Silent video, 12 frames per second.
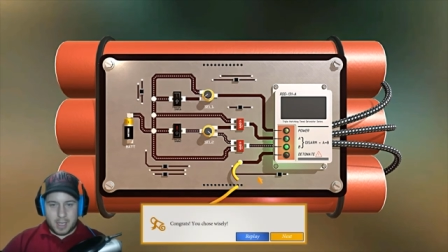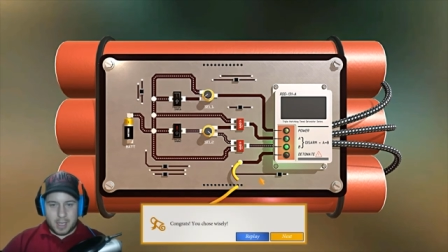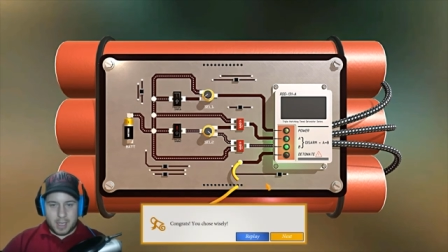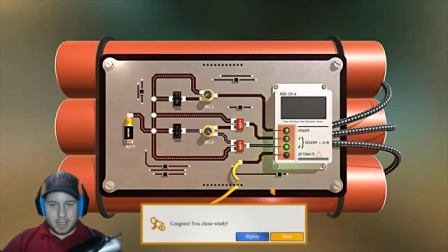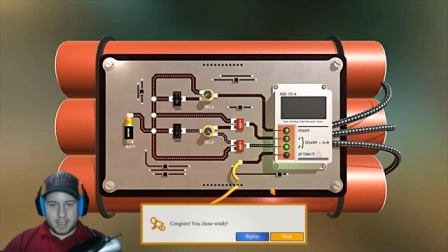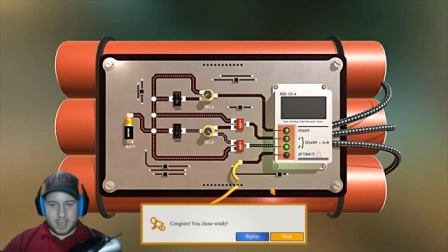
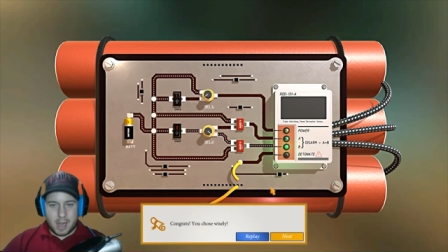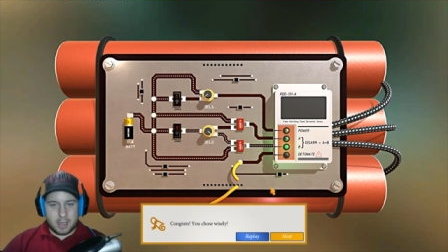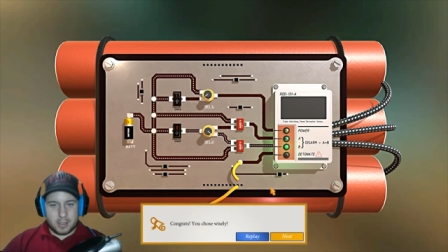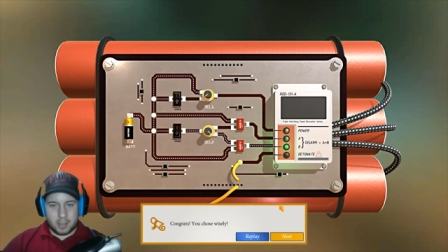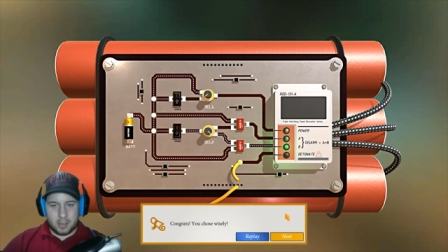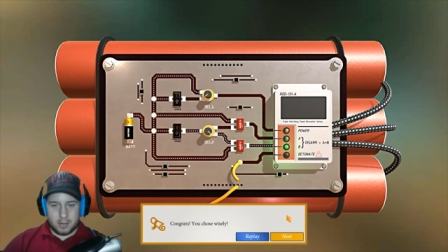is
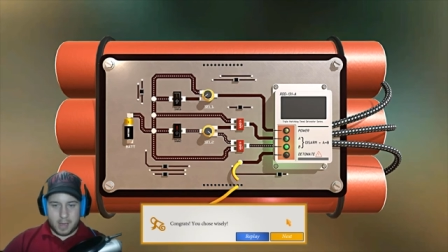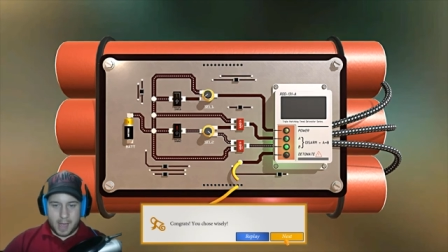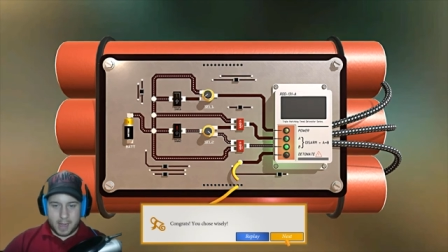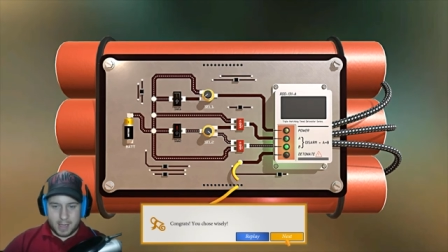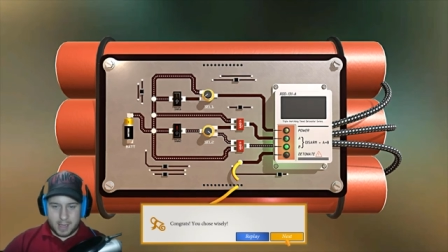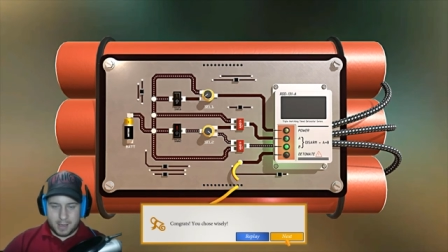not to do
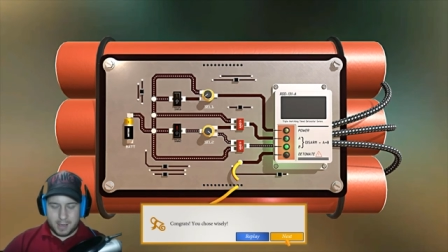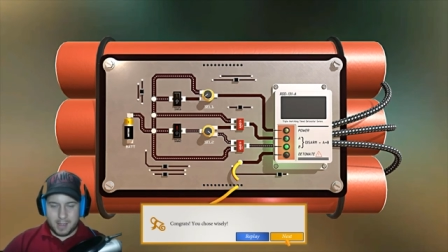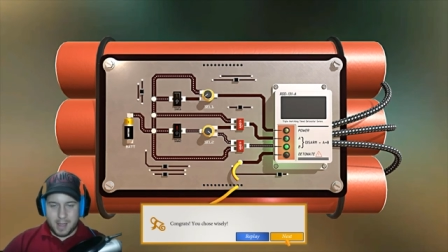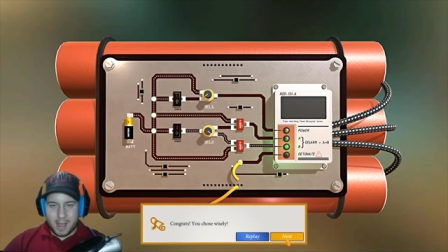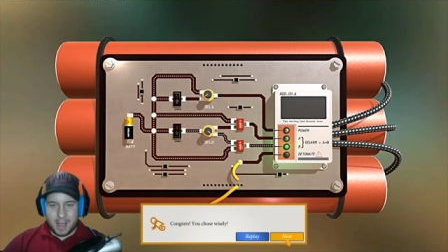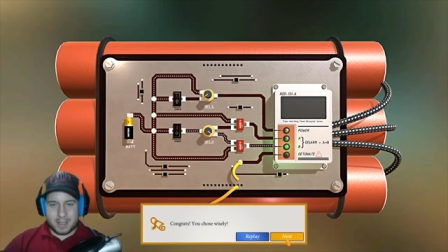that.
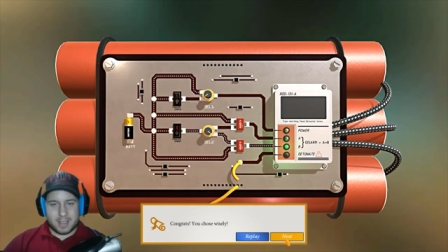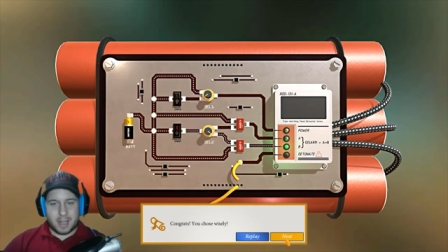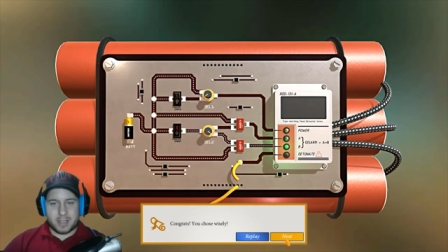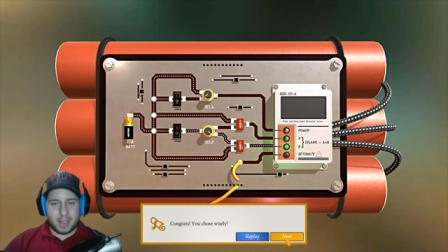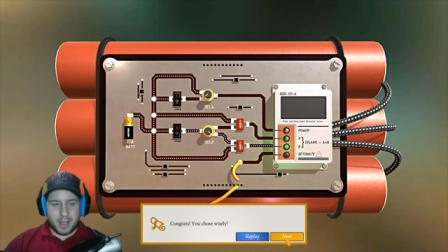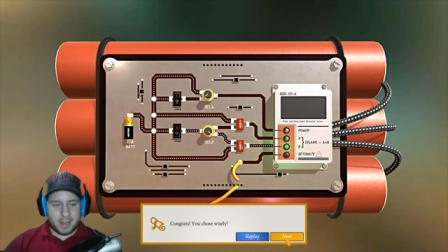It's
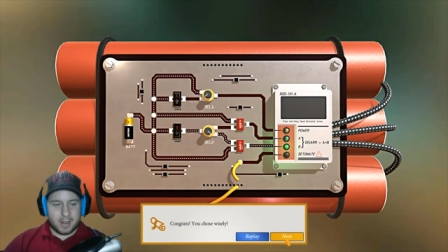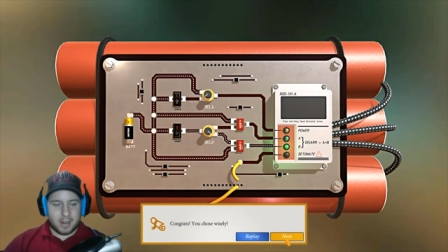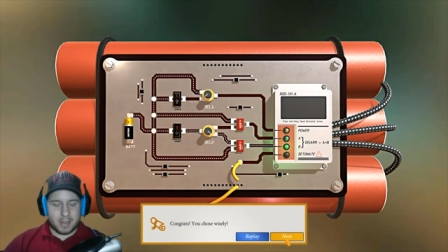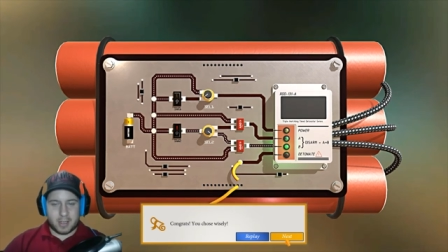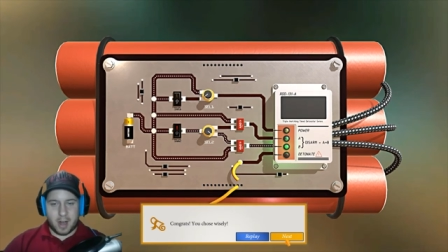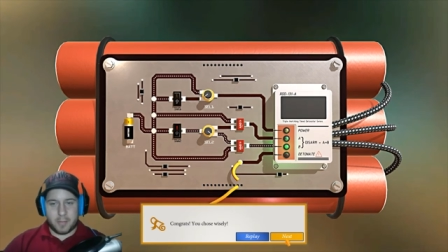not to get the
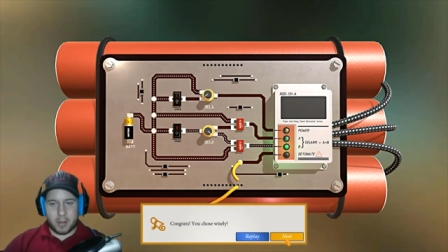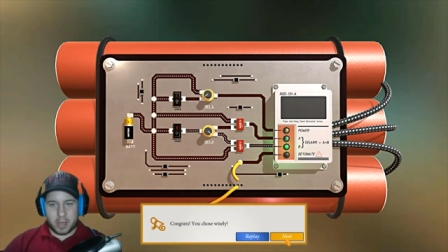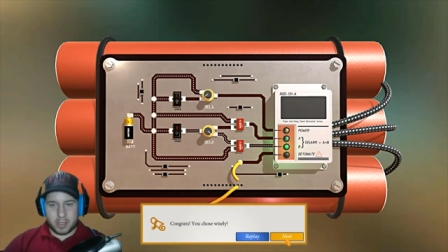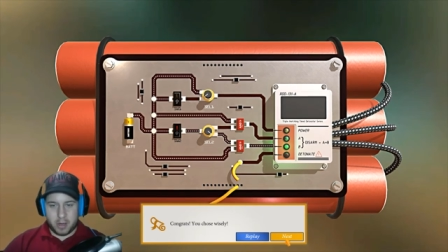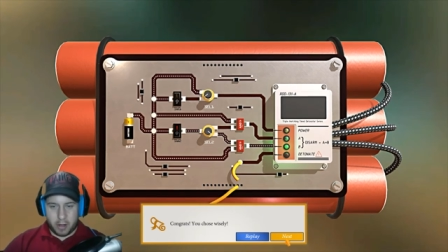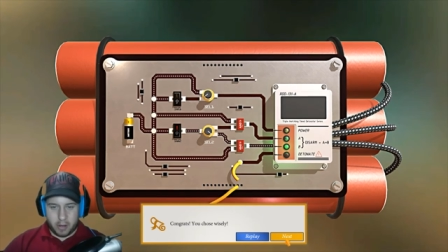disarm. You
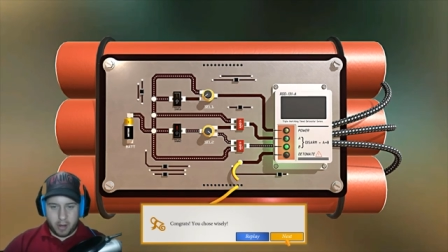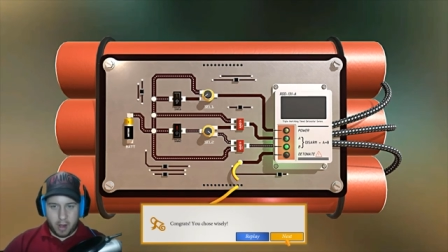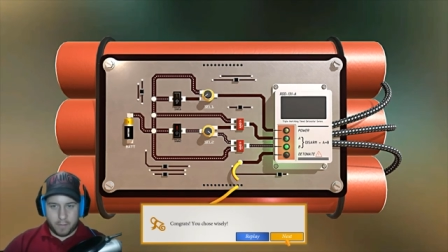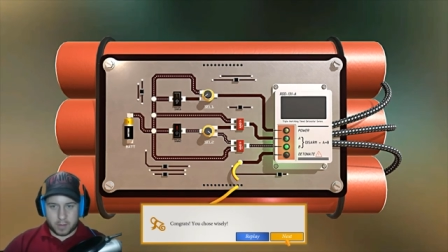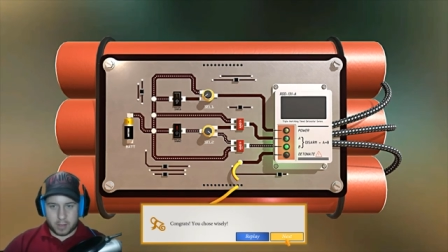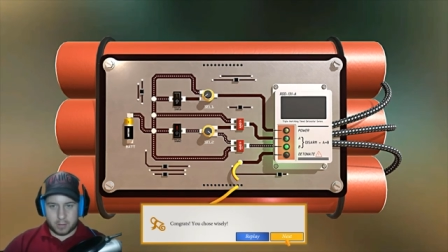can turn it
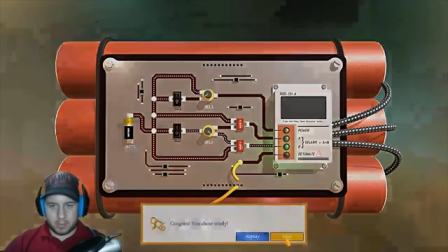off, too.